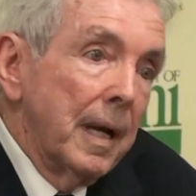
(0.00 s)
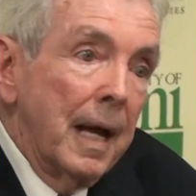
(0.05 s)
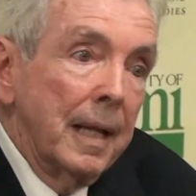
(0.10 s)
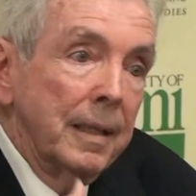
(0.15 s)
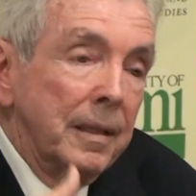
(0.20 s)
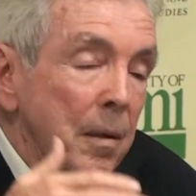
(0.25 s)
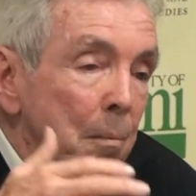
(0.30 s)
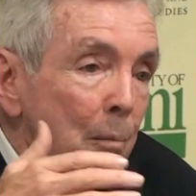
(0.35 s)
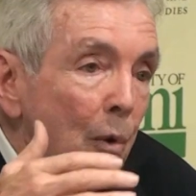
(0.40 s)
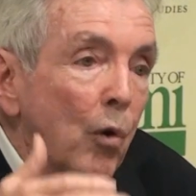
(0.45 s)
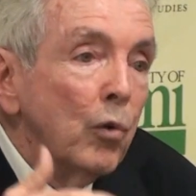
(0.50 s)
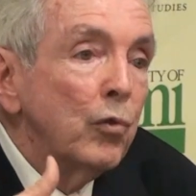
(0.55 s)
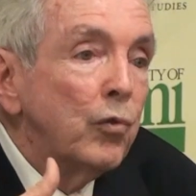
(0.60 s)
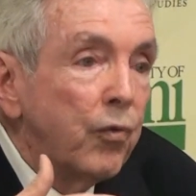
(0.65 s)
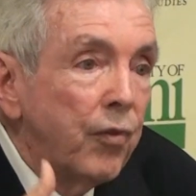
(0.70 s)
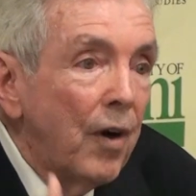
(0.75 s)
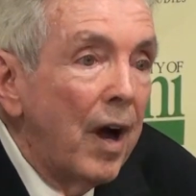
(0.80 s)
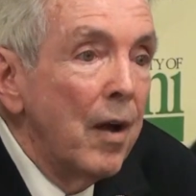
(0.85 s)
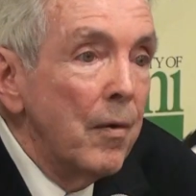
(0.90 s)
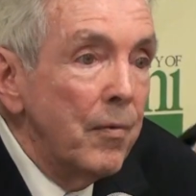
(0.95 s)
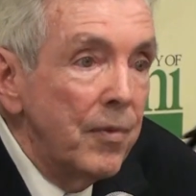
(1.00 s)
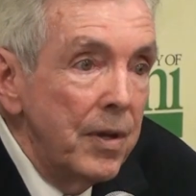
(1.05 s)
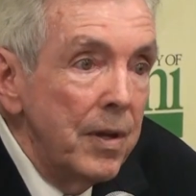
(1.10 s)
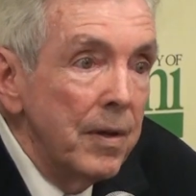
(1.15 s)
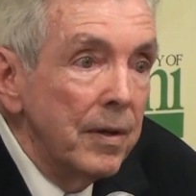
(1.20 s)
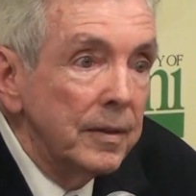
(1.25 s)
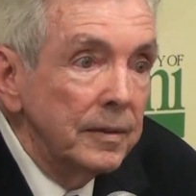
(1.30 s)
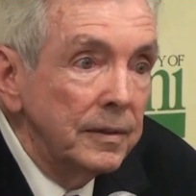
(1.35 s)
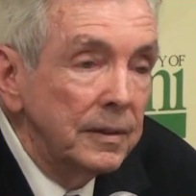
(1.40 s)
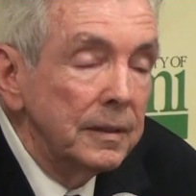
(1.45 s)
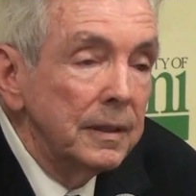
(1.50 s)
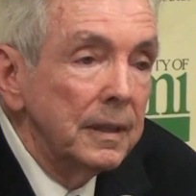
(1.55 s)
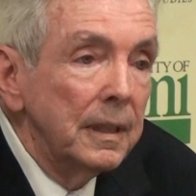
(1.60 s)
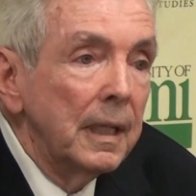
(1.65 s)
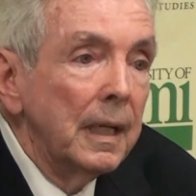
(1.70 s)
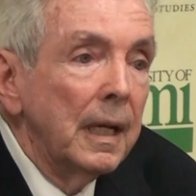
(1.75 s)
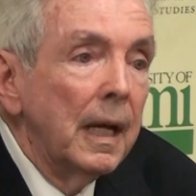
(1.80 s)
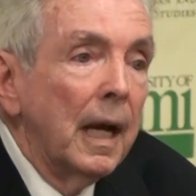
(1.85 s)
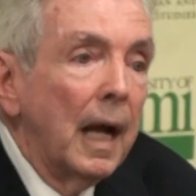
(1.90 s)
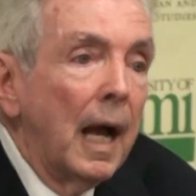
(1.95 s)
at the most 5 years
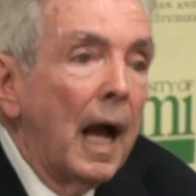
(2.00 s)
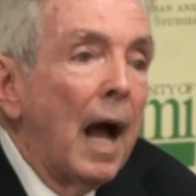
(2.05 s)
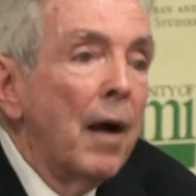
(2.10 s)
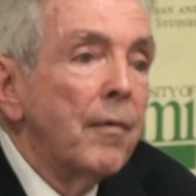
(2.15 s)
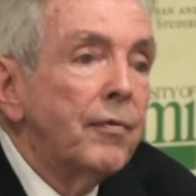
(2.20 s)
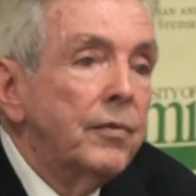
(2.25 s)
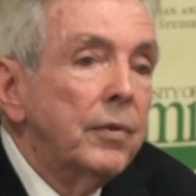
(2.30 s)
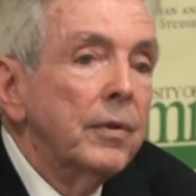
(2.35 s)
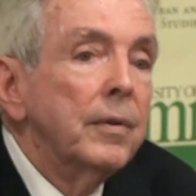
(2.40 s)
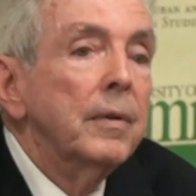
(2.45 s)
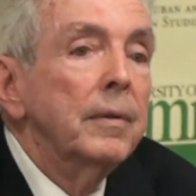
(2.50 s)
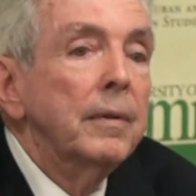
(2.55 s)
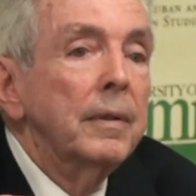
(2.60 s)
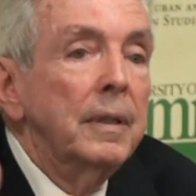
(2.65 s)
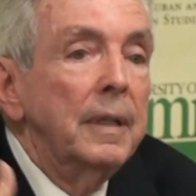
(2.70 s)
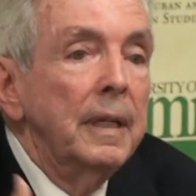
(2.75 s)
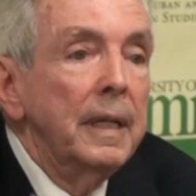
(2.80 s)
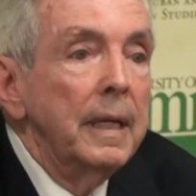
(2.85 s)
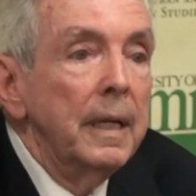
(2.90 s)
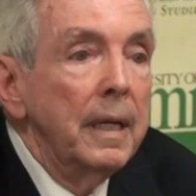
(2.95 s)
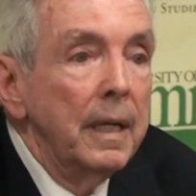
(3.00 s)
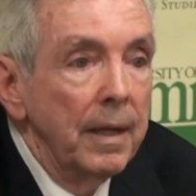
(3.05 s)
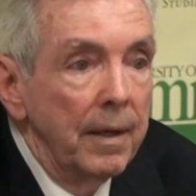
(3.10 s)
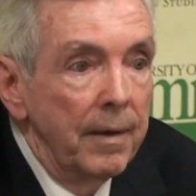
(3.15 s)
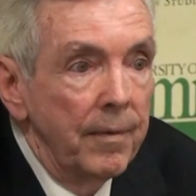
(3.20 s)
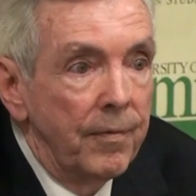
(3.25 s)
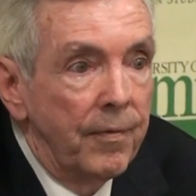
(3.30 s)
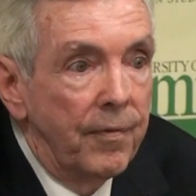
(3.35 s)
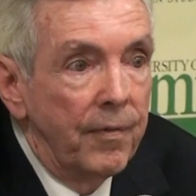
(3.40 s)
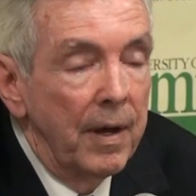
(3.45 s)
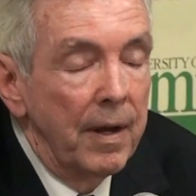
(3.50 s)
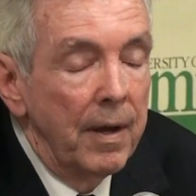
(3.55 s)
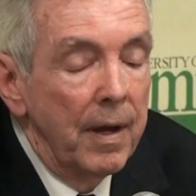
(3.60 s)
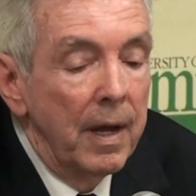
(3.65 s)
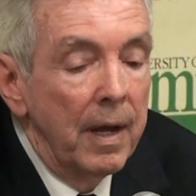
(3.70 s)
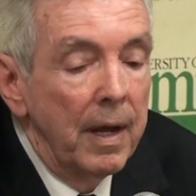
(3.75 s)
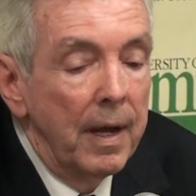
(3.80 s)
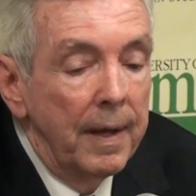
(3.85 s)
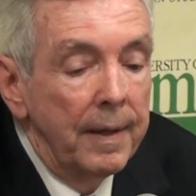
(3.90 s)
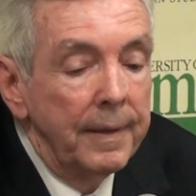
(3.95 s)
after
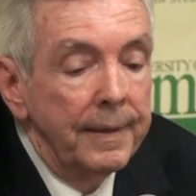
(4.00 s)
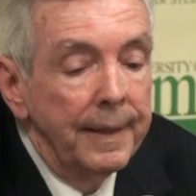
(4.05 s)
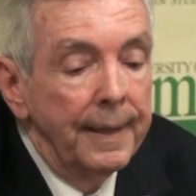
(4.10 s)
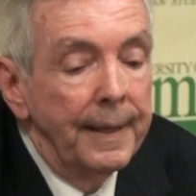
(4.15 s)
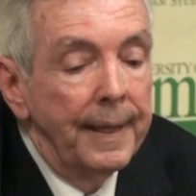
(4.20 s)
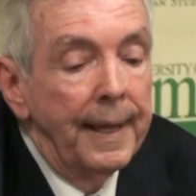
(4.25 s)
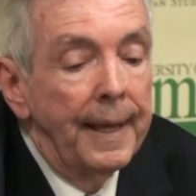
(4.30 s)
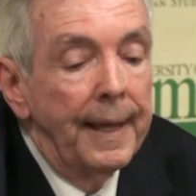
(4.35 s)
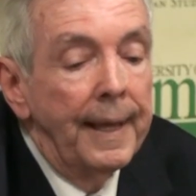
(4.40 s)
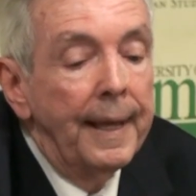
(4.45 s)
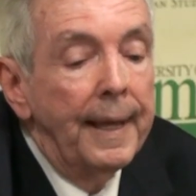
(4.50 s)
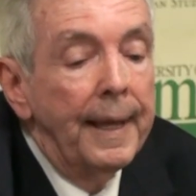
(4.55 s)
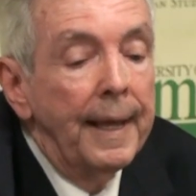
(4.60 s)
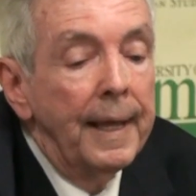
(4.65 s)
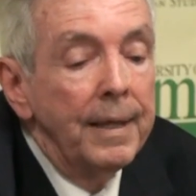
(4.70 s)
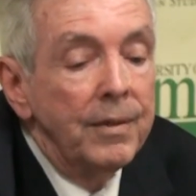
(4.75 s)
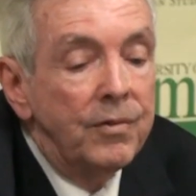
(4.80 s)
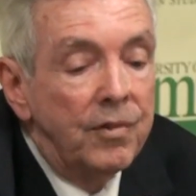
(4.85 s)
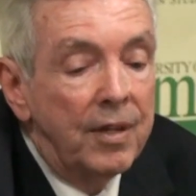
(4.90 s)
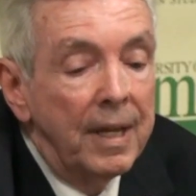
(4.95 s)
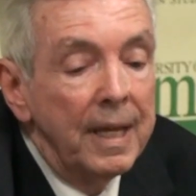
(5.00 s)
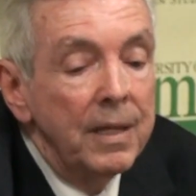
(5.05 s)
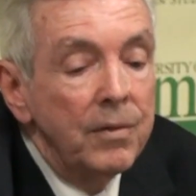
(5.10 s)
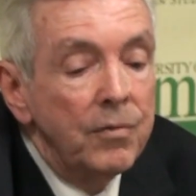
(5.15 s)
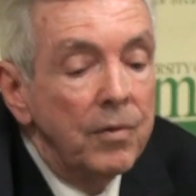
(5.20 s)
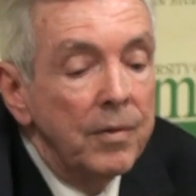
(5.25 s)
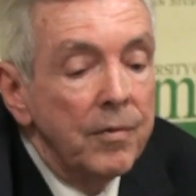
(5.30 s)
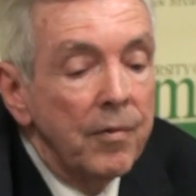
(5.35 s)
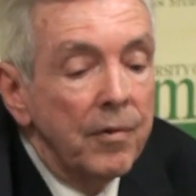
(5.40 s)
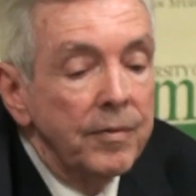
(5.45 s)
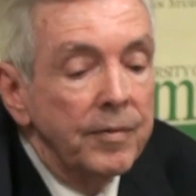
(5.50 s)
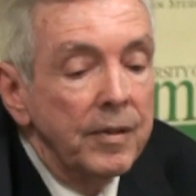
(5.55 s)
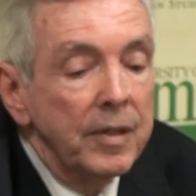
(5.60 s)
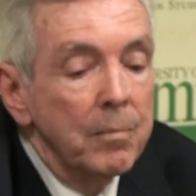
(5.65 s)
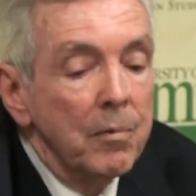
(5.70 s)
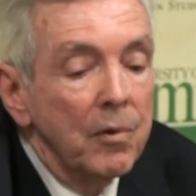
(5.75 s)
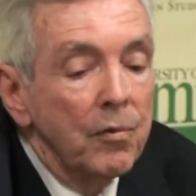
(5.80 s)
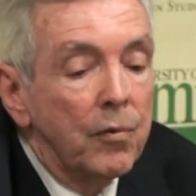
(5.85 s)
a change in regime.